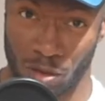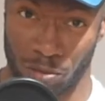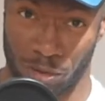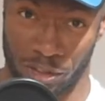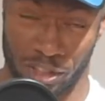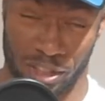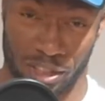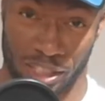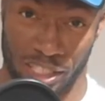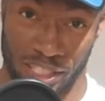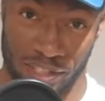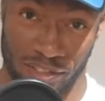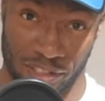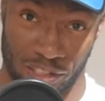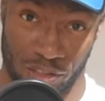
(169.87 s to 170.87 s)
But
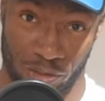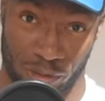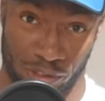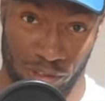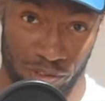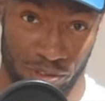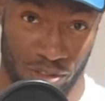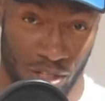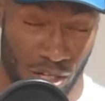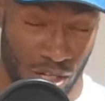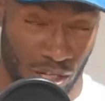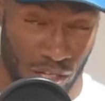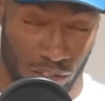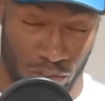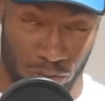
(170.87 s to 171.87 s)
these indoors,
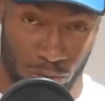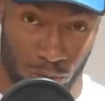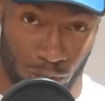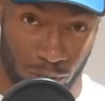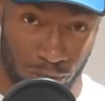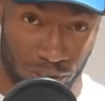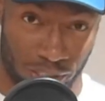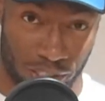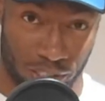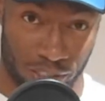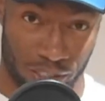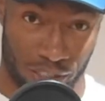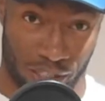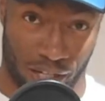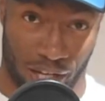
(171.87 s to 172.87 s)
in the 2-hour
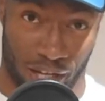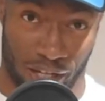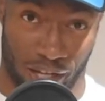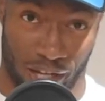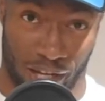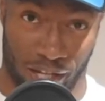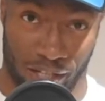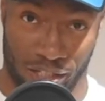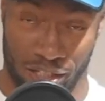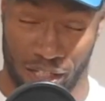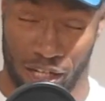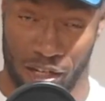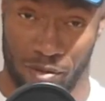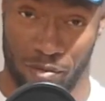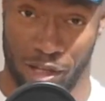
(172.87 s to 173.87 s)
session that I had
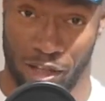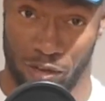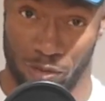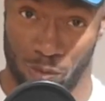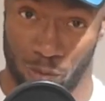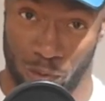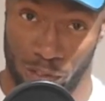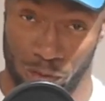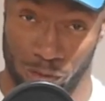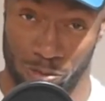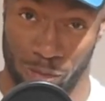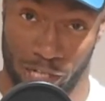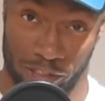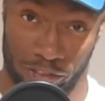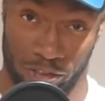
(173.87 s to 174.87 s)
where I was
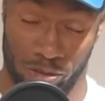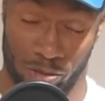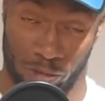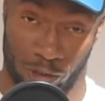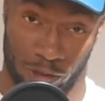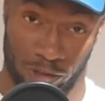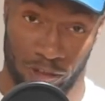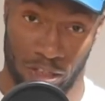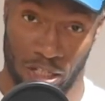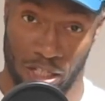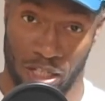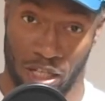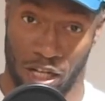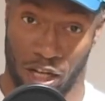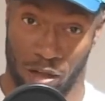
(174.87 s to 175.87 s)
bashing the ball,
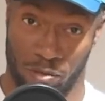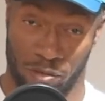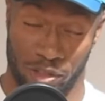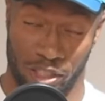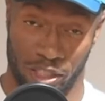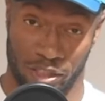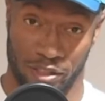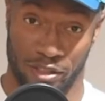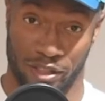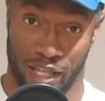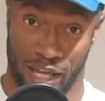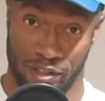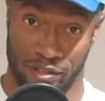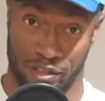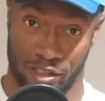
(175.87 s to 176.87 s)
these
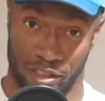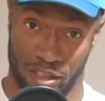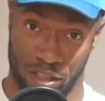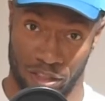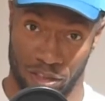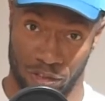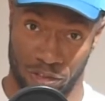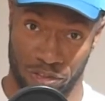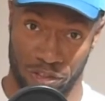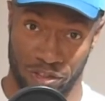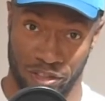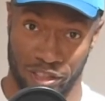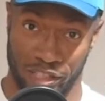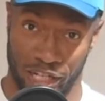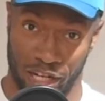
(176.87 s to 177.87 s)
lasted. They were
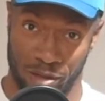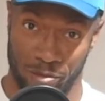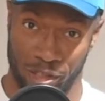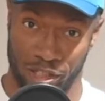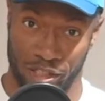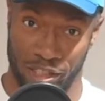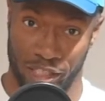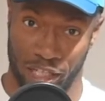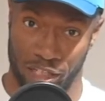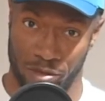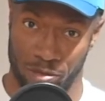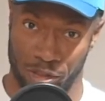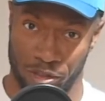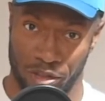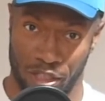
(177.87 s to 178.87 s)
starting to die a bit at the
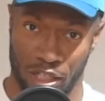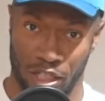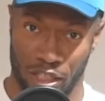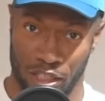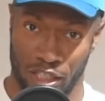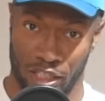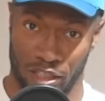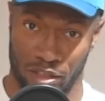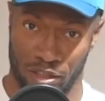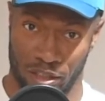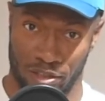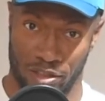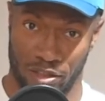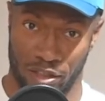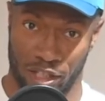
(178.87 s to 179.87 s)
end, but they
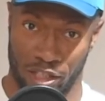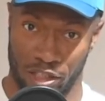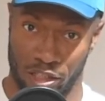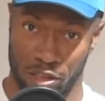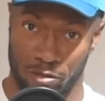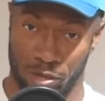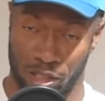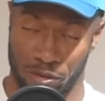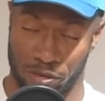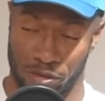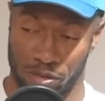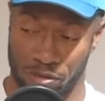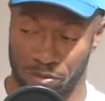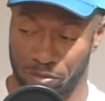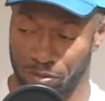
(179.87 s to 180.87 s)
still had a good
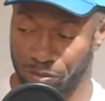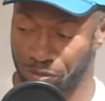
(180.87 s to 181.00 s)
bounce.